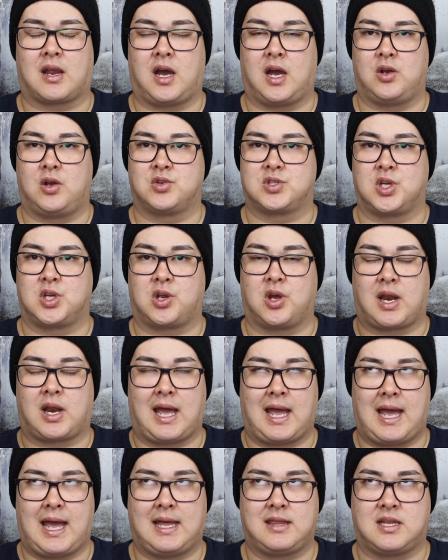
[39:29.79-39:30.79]
I also got
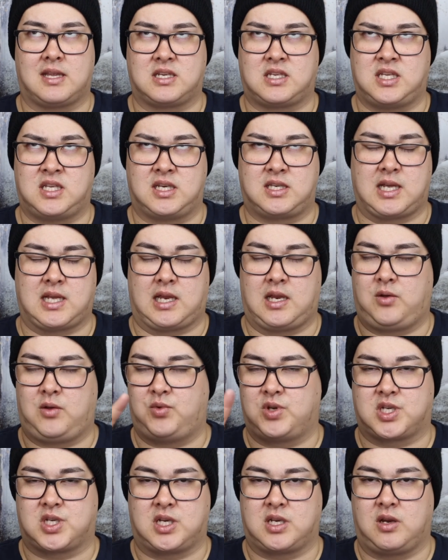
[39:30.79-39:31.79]
a hat that said daddy,
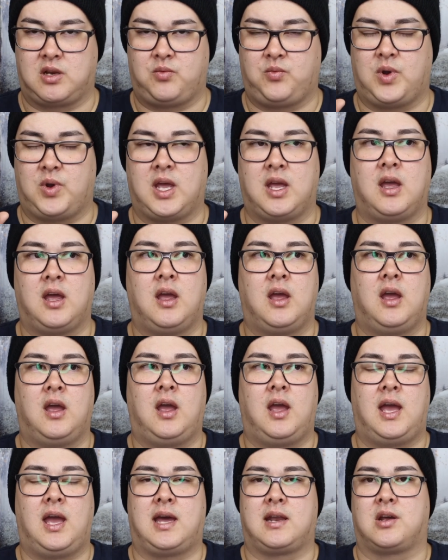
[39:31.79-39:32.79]
which I didn't wear.
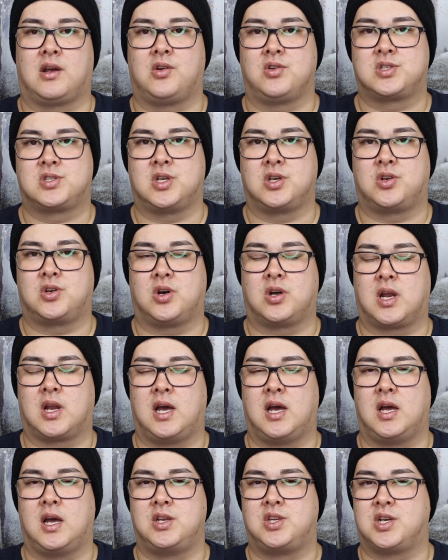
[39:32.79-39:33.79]
And I also got
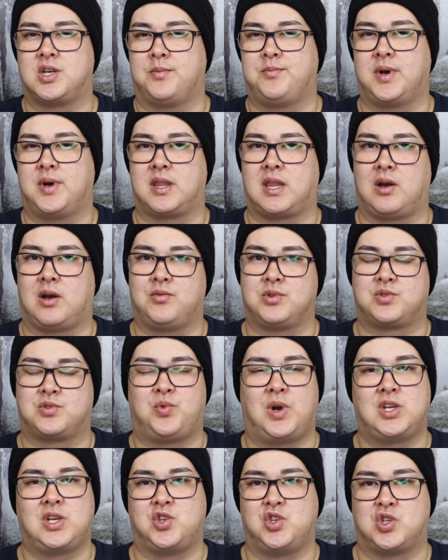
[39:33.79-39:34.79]
a jumper that was way
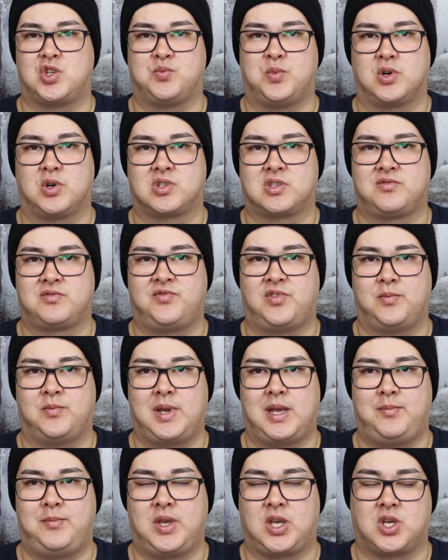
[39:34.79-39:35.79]
too small for me
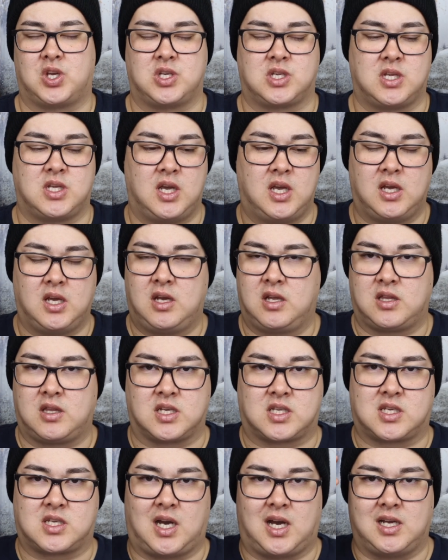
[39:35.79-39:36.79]
because the
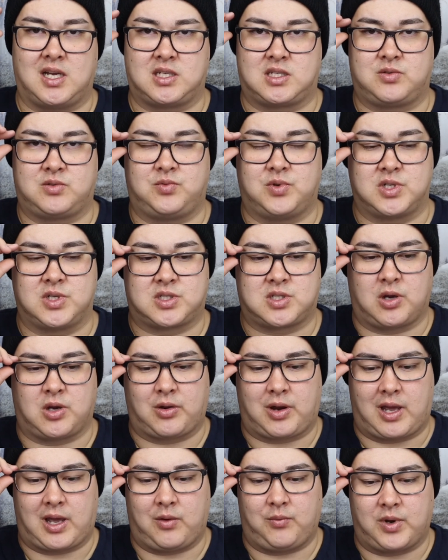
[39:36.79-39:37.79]
size was sold
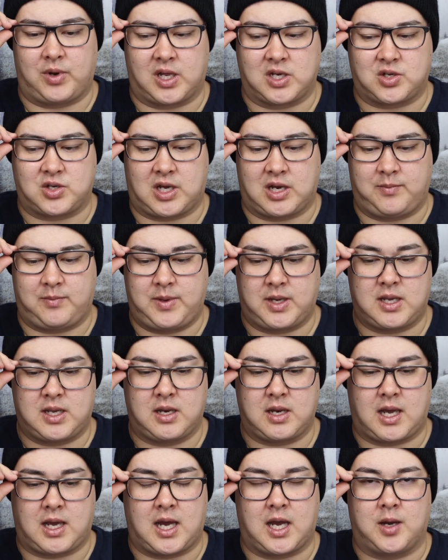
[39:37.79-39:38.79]
out when I tried to pick it.
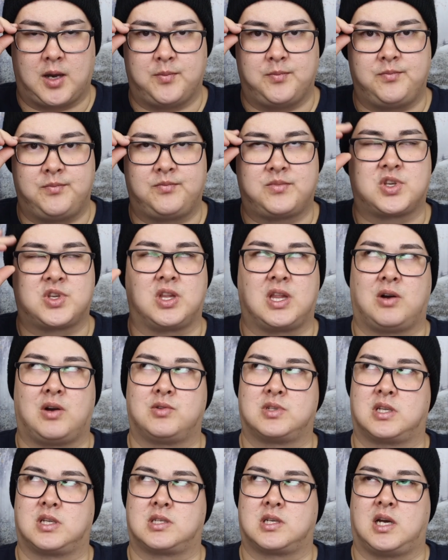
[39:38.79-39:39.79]
Um, so that was
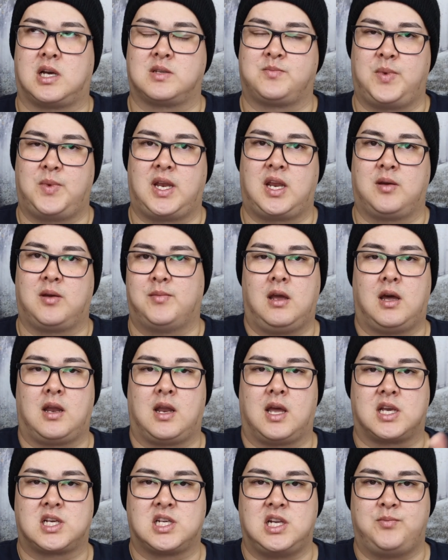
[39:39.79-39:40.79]
a size medium. And I
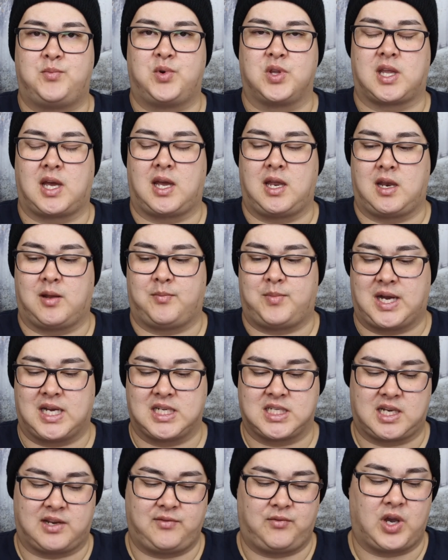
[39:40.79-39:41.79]
actually put that in a past
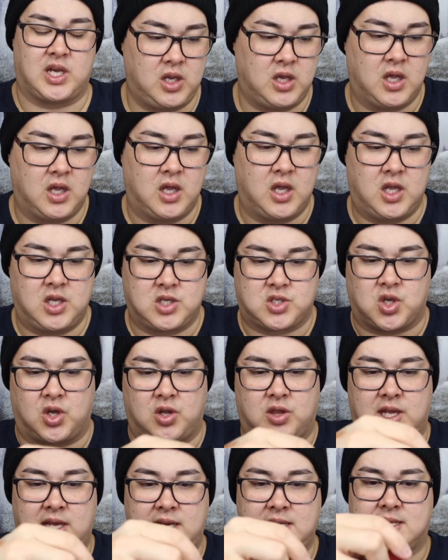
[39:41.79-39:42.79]
giveaway. So
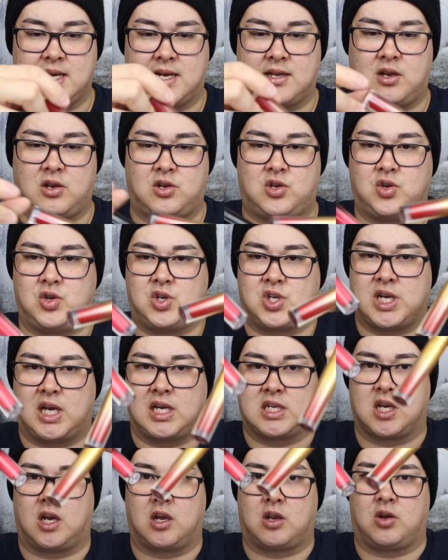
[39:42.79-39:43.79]
these are the two shades
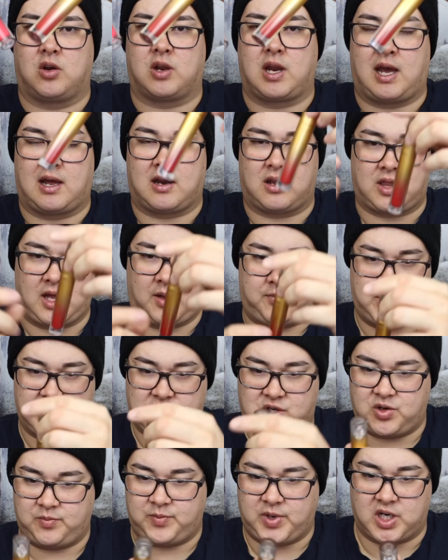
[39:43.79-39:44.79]
I got out of that
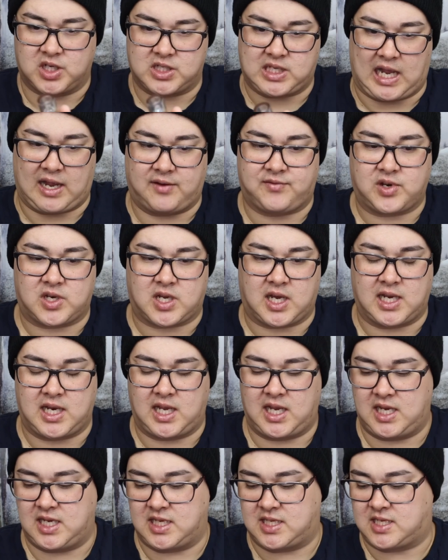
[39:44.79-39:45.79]
mystery box. Aphrodite
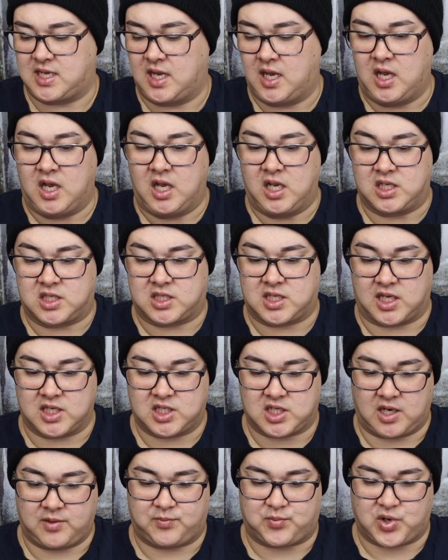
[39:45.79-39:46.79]
is such
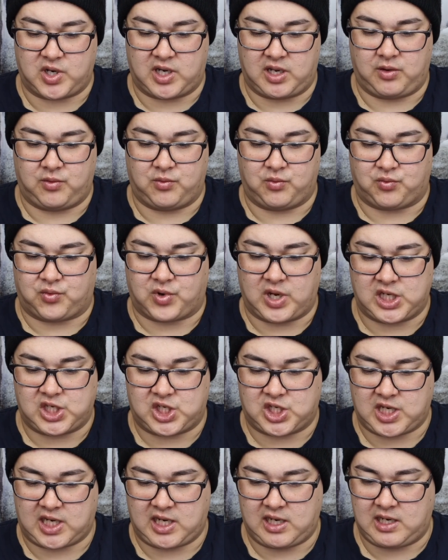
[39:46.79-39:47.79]
a pretty red
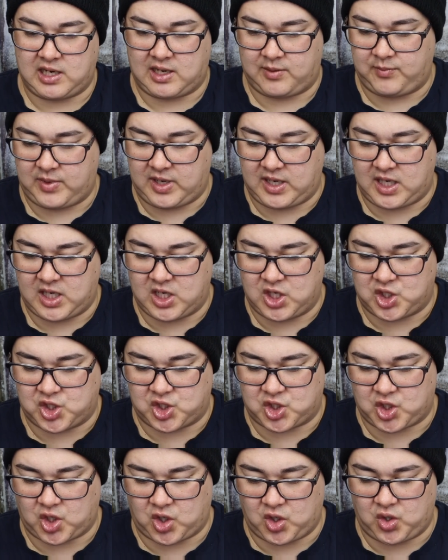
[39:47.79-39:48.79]
shade. Let me
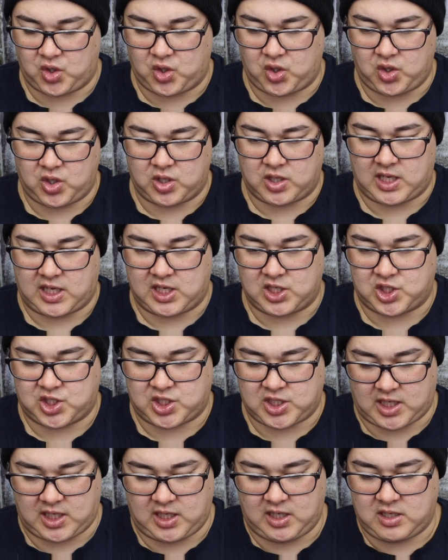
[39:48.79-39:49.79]
show you that
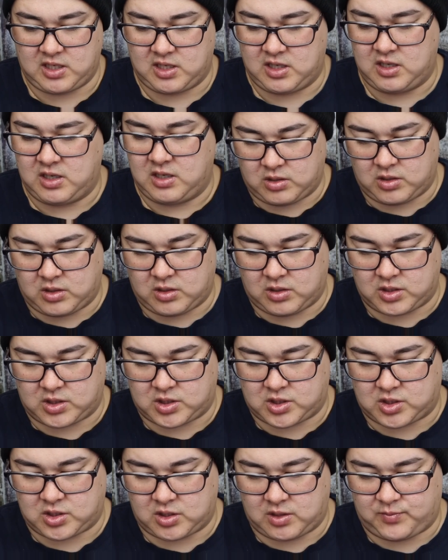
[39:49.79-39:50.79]
shade. Oh,
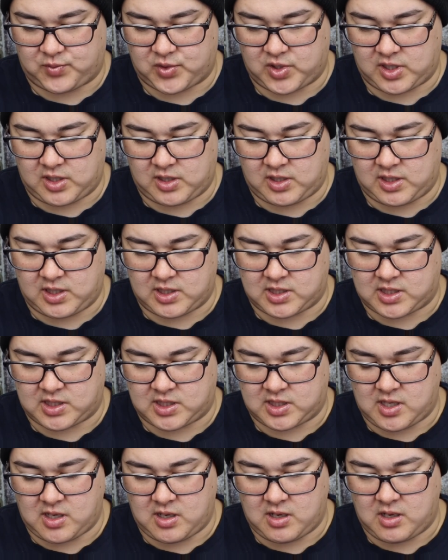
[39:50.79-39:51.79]
so pretty. It's
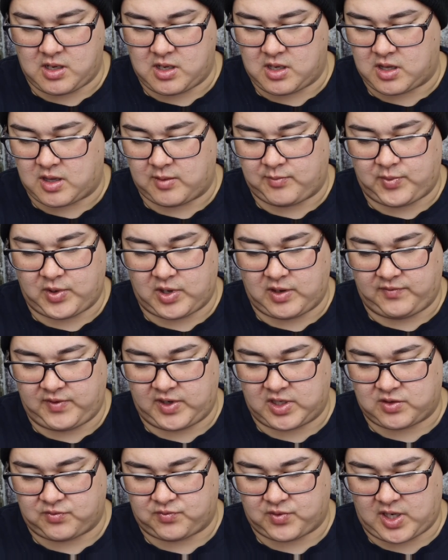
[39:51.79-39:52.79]
the
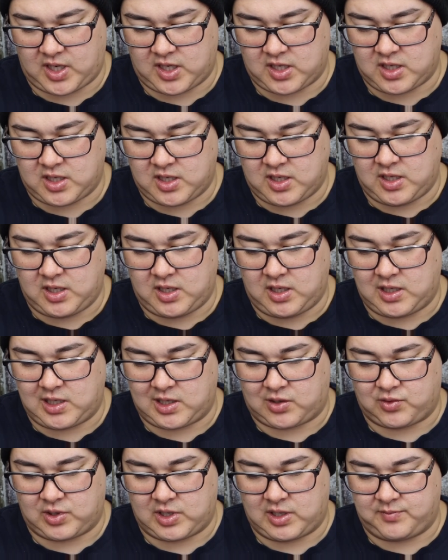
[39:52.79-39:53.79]
perfect red
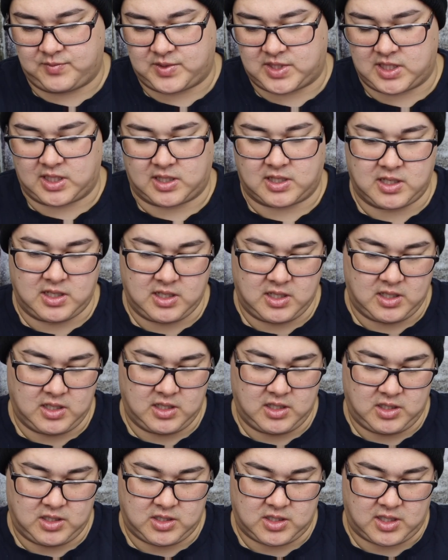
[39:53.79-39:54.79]
liquid lipstick.
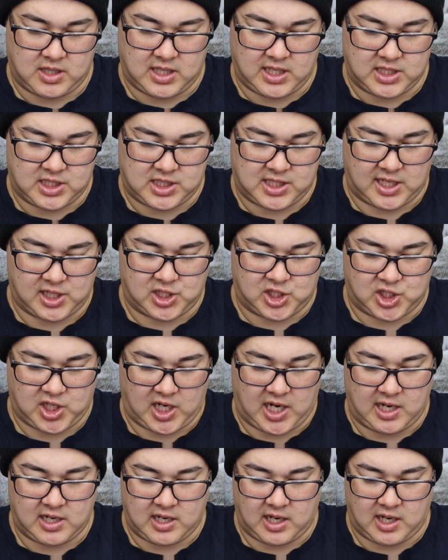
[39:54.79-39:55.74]
So that's that shade.